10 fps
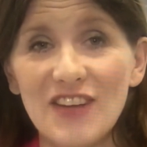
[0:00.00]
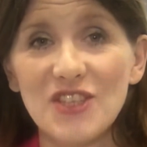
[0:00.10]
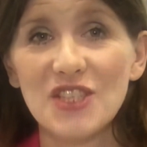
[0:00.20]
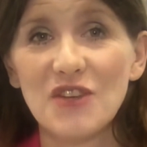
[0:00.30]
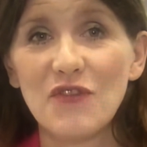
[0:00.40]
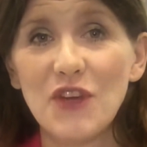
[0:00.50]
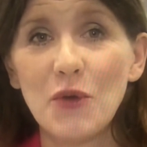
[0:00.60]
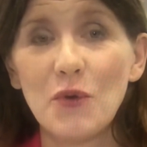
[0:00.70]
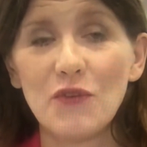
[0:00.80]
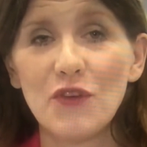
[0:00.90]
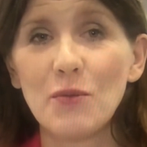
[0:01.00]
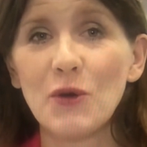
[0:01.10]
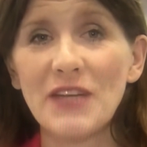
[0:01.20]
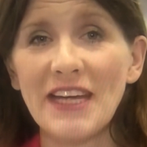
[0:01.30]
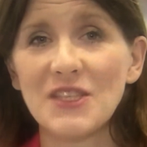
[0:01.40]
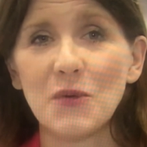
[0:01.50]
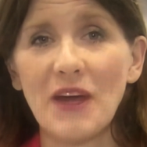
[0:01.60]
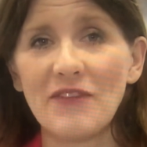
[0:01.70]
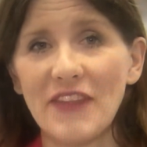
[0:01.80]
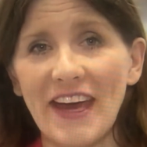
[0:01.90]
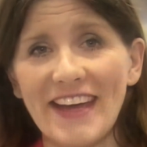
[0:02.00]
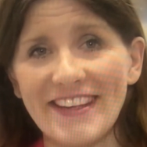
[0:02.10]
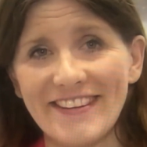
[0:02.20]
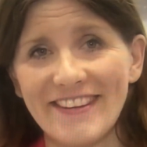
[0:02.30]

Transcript: Just a few more days to wait for that.